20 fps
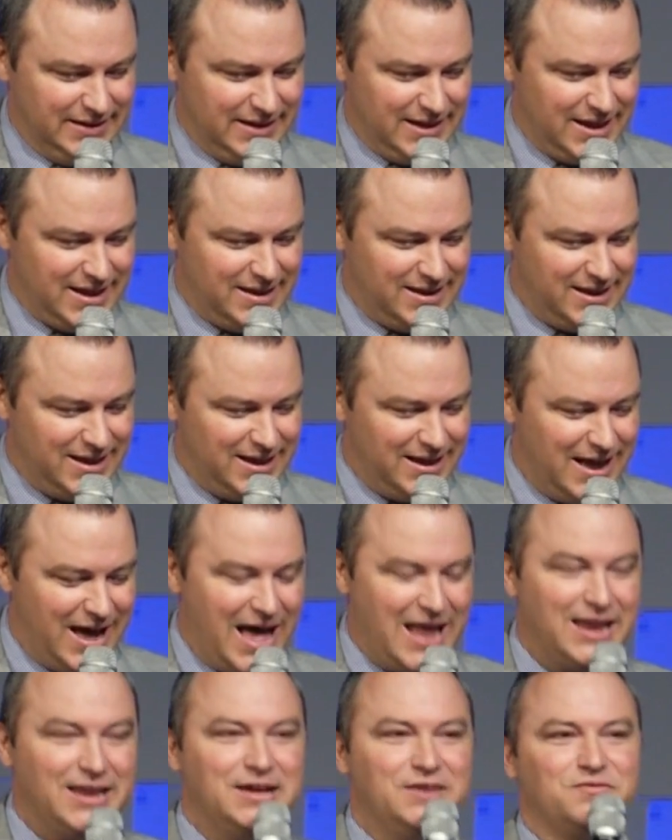And I
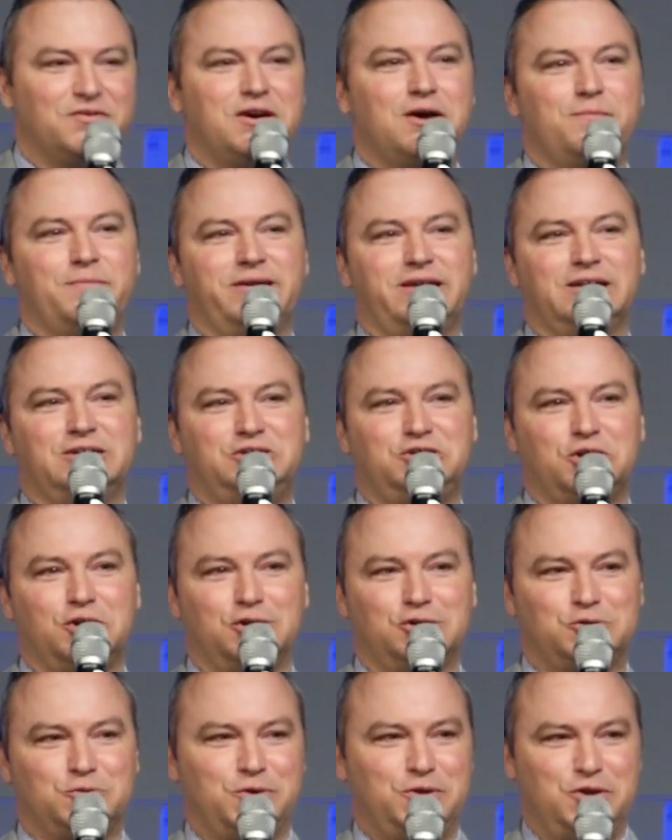love coming to
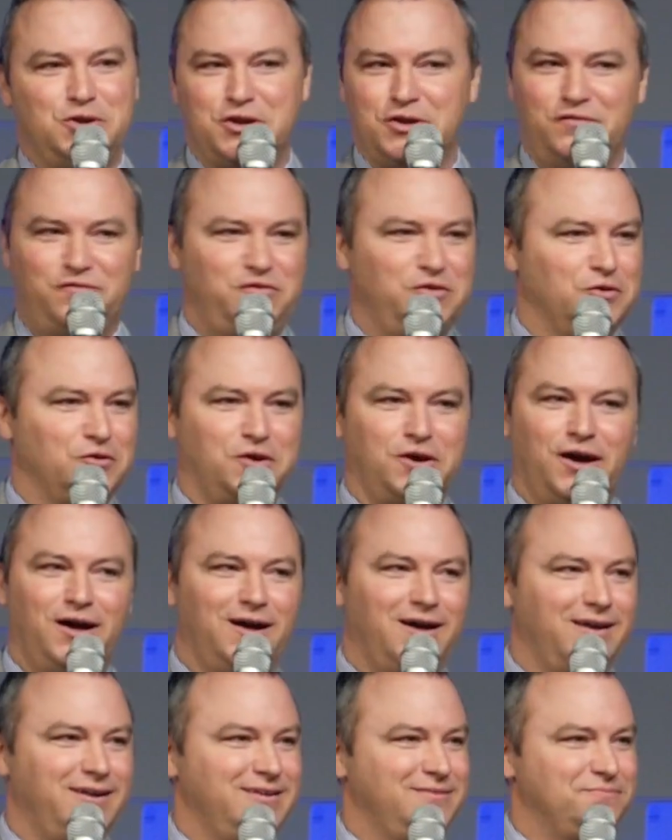church when you can feel
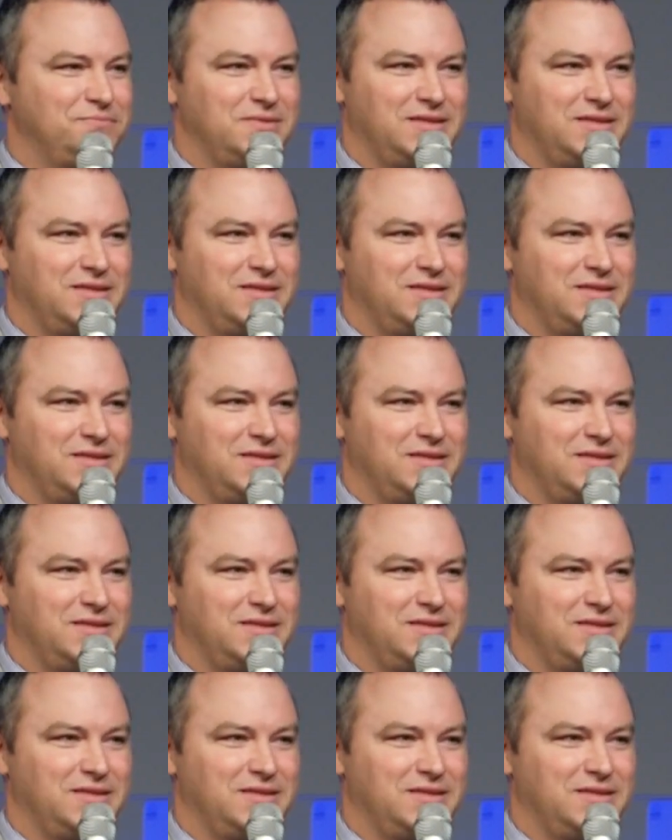God.